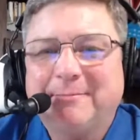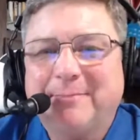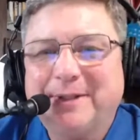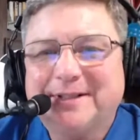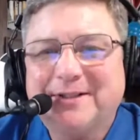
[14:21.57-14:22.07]

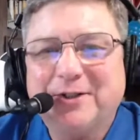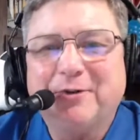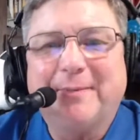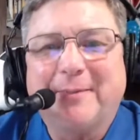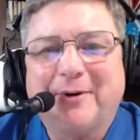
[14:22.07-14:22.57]
But do you
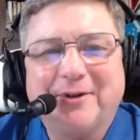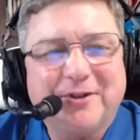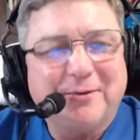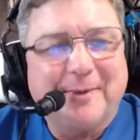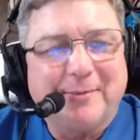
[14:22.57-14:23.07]
remember?
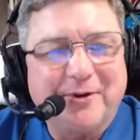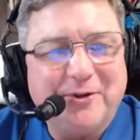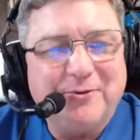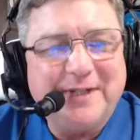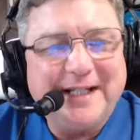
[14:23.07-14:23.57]
You remember
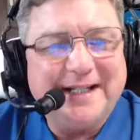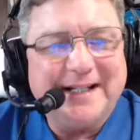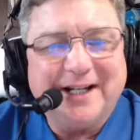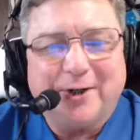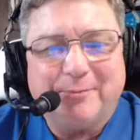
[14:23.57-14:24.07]
you needed
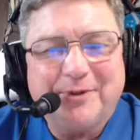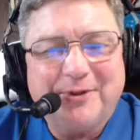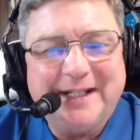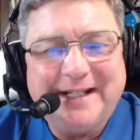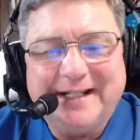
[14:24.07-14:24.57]
help. You
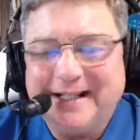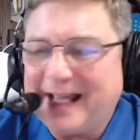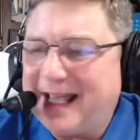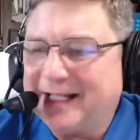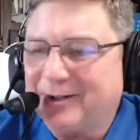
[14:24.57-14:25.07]
needed a
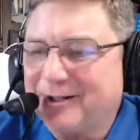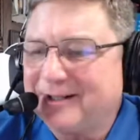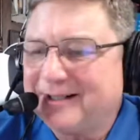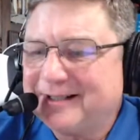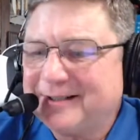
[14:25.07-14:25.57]
hangar
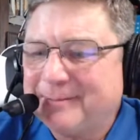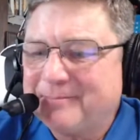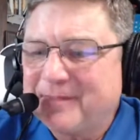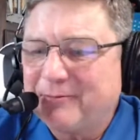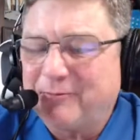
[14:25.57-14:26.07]

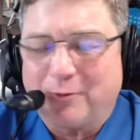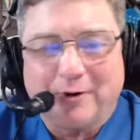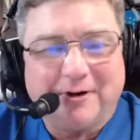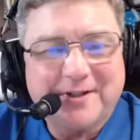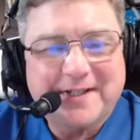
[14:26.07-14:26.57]

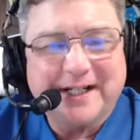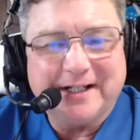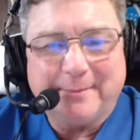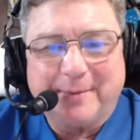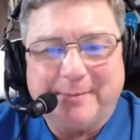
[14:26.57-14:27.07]
for setting
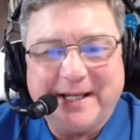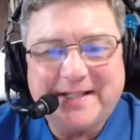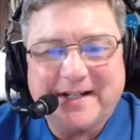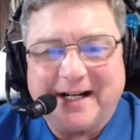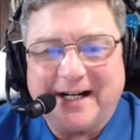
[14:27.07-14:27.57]
up a
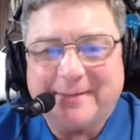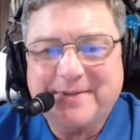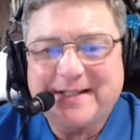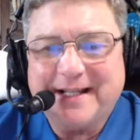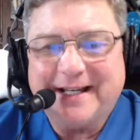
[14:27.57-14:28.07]
base
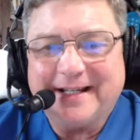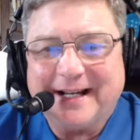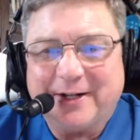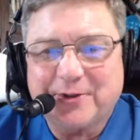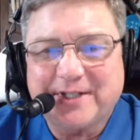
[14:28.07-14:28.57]
ops at
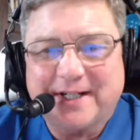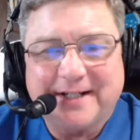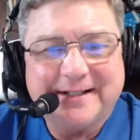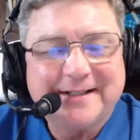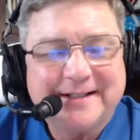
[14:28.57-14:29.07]
Al Assad,